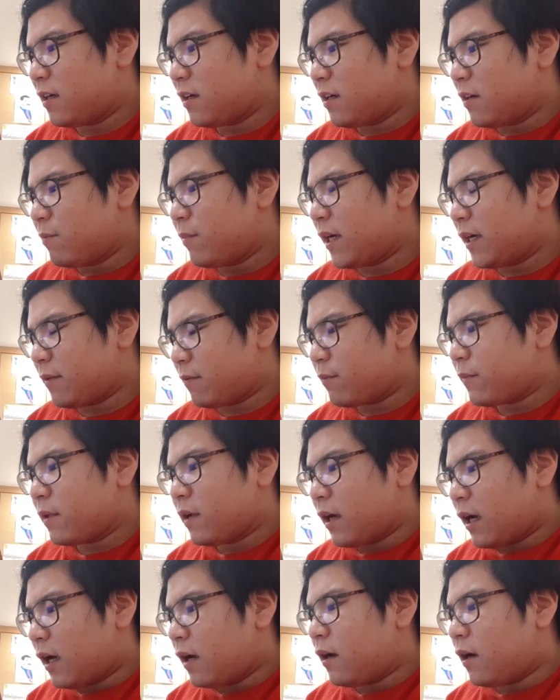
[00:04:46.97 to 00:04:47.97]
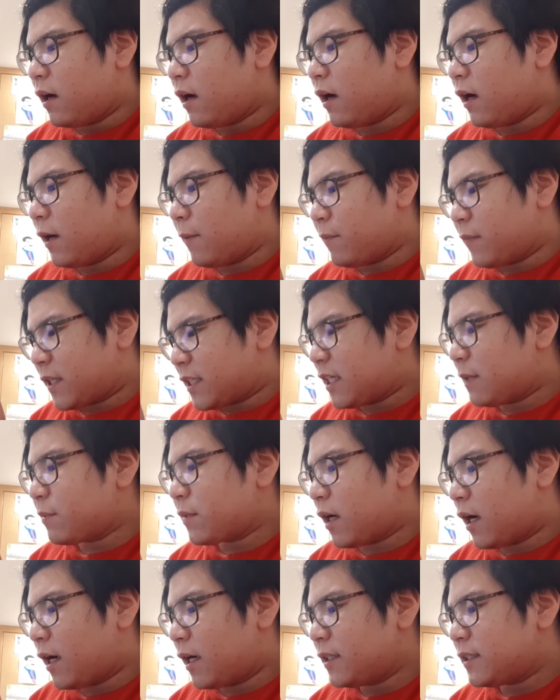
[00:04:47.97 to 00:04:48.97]
But some
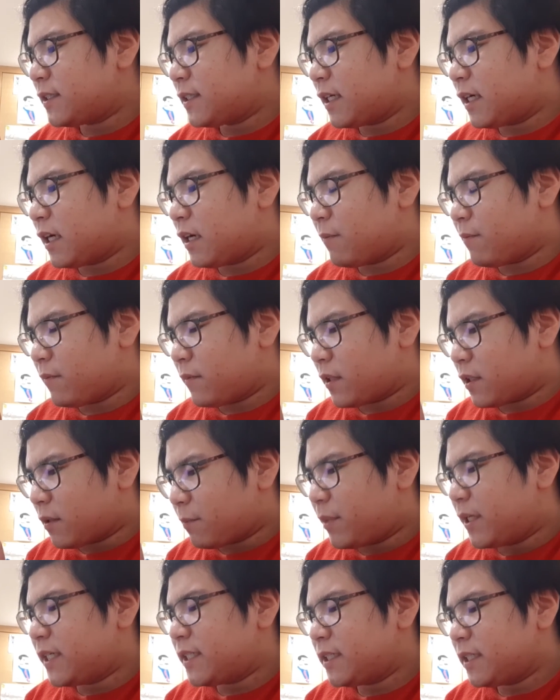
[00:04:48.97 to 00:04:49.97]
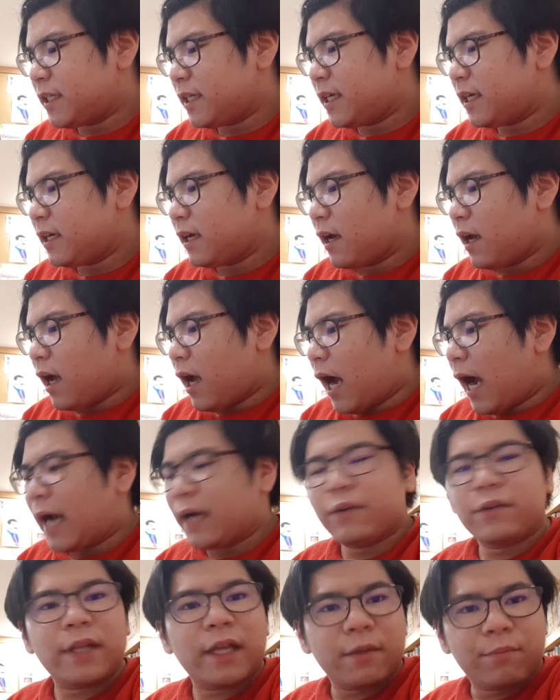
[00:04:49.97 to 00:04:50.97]
cons. Personally, I
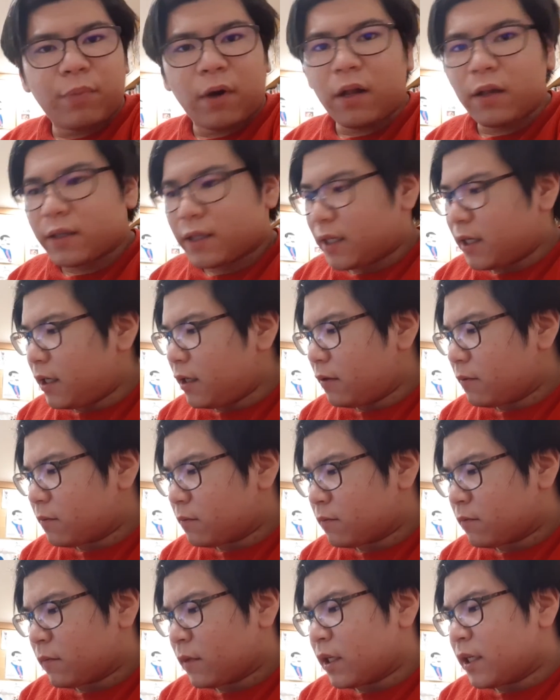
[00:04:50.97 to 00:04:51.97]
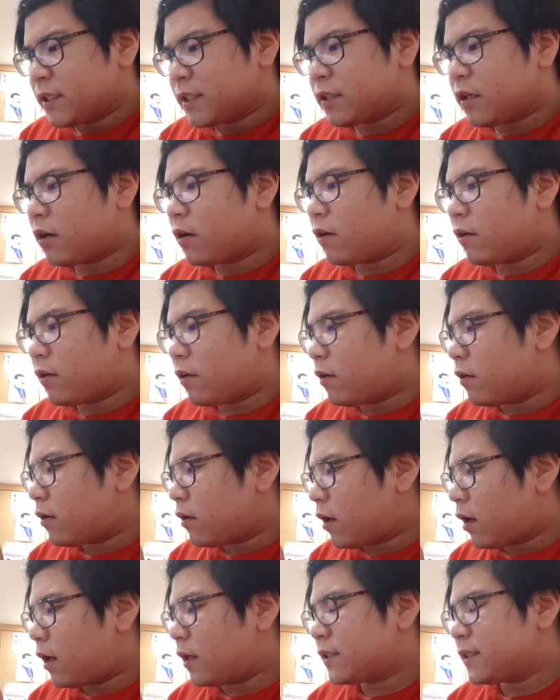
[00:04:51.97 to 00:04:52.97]
don't like bulky, so
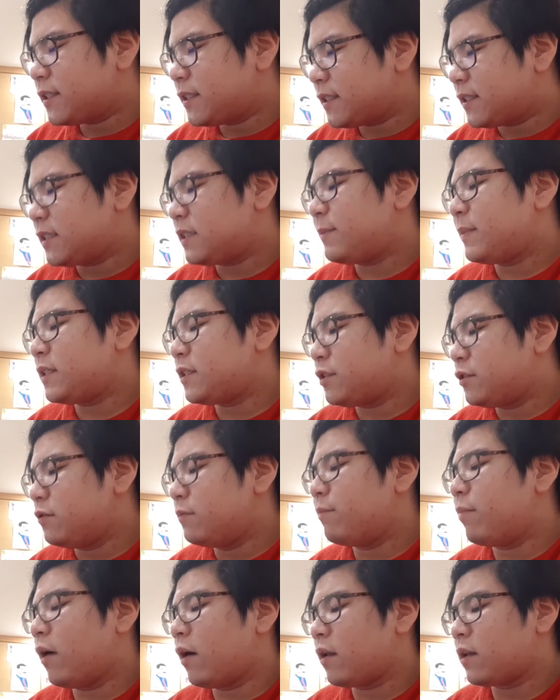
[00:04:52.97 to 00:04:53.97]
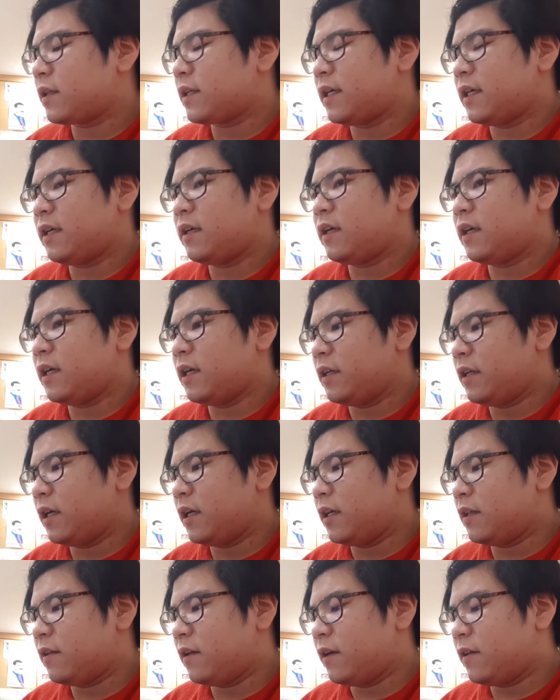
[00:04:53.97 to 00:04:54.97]
honestly, this is a bit too bulky.
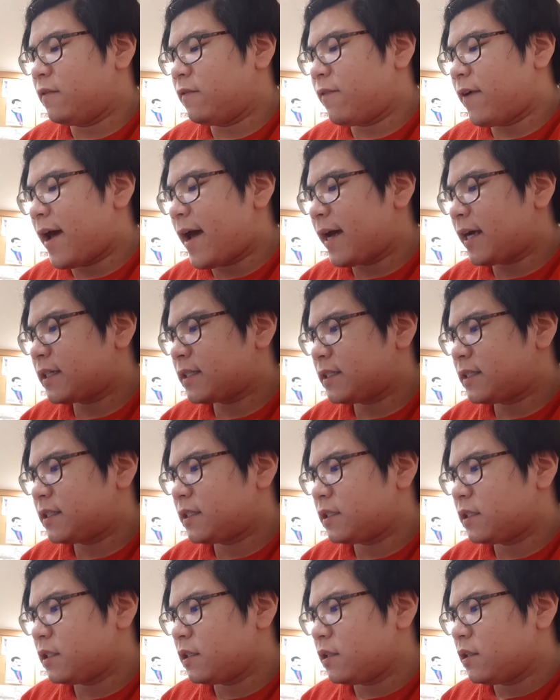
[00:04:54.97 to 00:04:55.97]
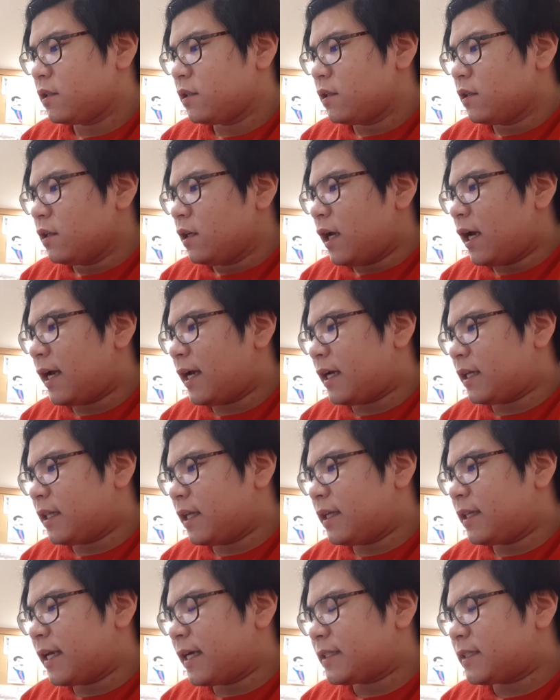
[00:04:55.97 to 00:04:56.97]
In fact, and I
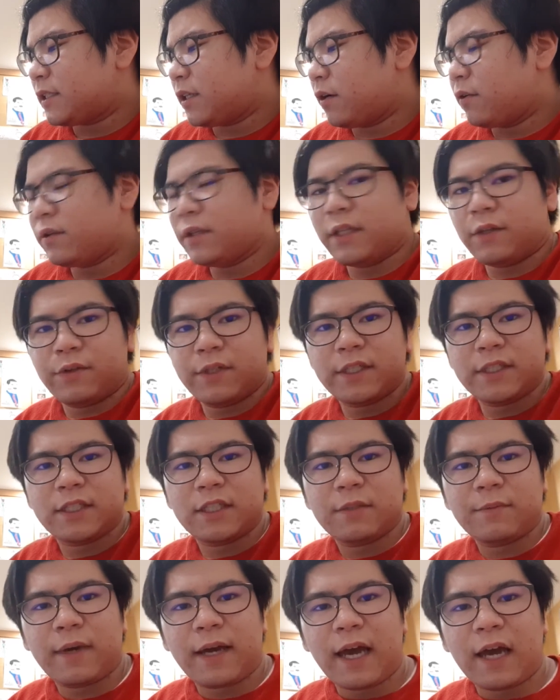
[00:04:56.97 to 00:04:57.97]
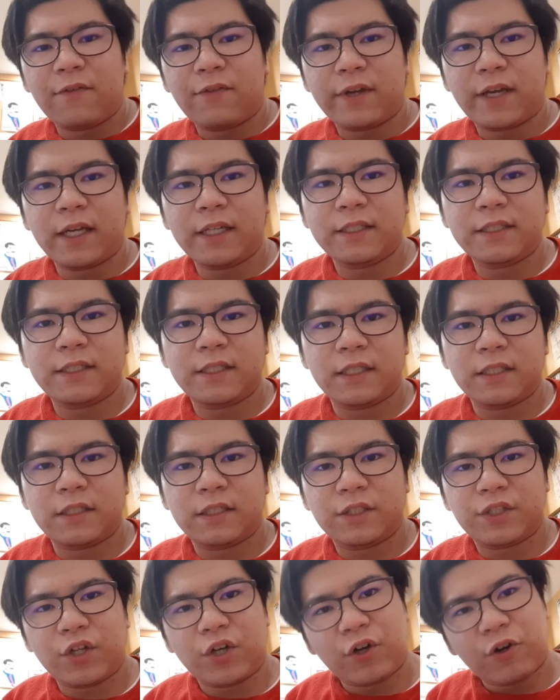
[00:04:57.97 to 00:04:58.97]
think that's the only criticism I have against it.
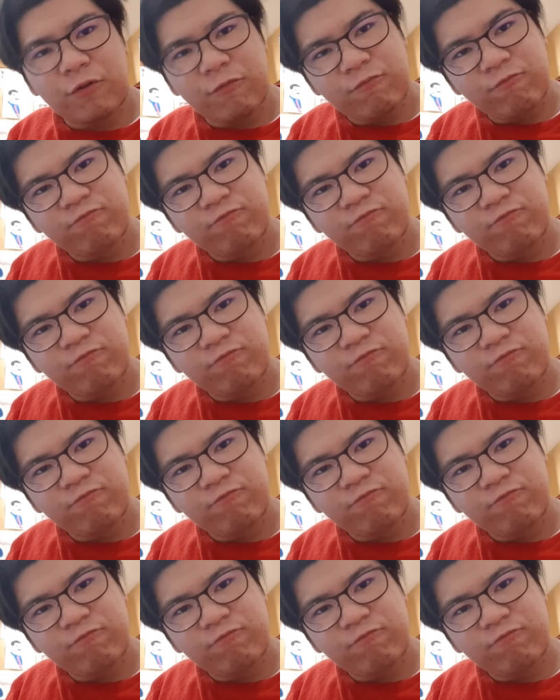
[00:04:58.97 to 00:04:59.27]
So,